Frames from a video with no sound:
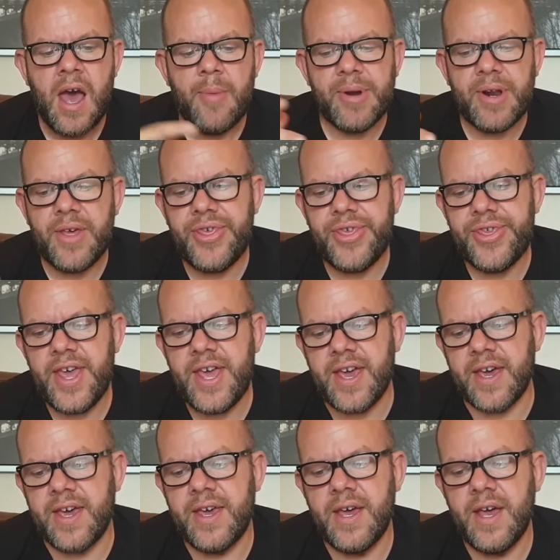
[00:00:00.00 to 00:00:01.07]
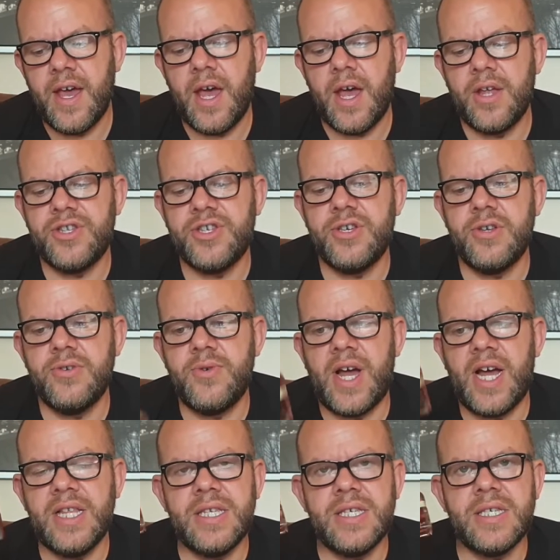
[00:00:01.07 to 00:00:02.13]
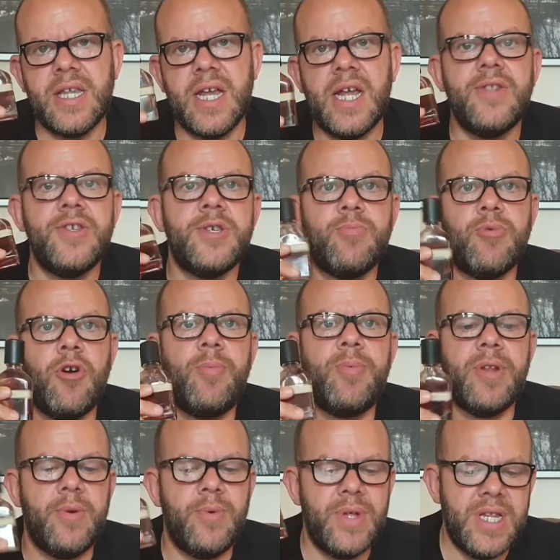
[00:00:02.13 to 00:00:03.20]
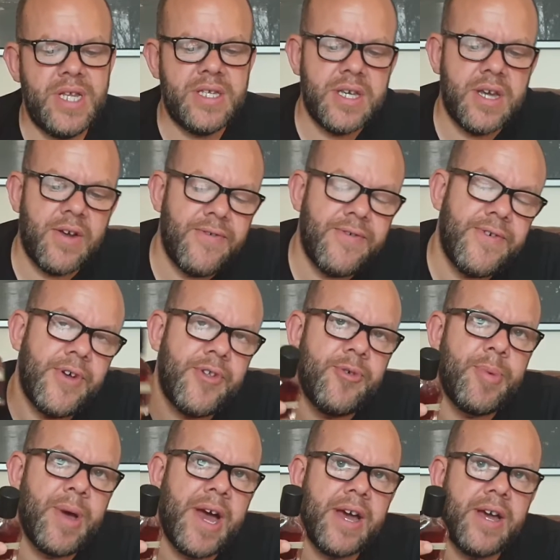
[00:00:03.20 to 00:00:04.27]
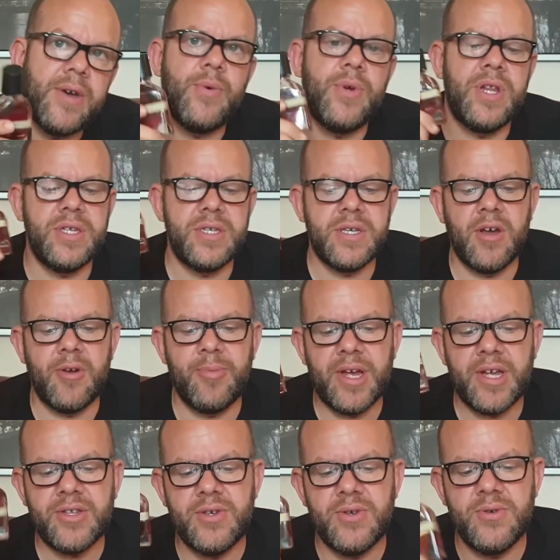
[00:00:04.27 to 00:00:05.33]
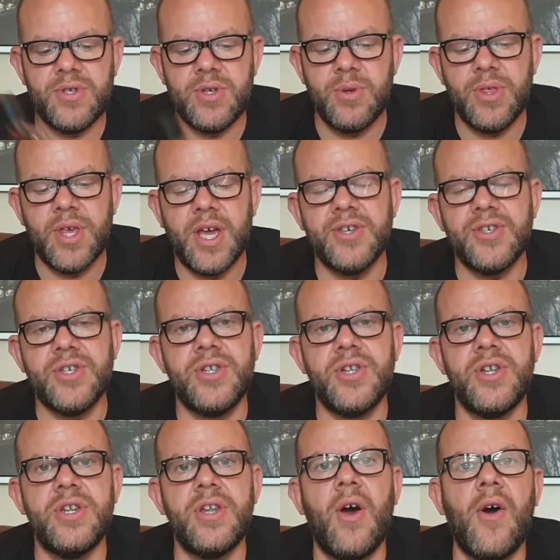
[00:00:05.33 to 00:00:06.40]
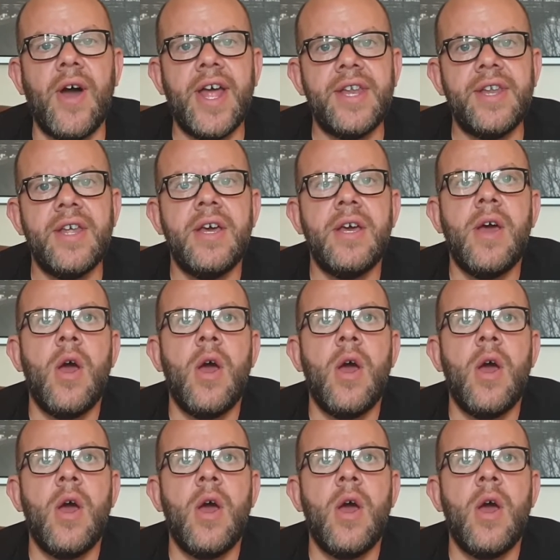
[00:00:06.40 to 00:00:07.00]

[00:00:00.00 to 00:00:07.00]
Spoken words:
But I think to understand this properly, we need to go further back. We need to go back to 2009